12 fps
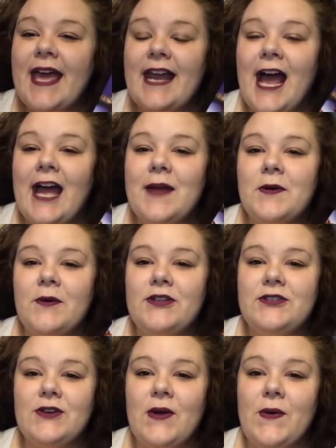and I am going
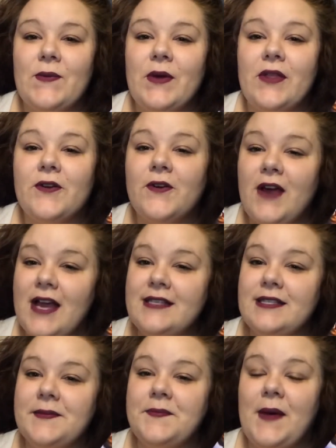to go with
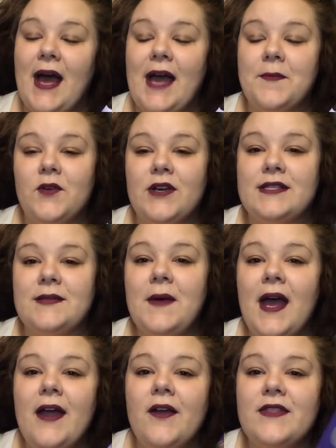Cress by Marissa
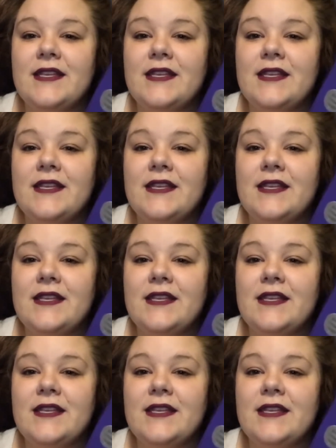Meyer.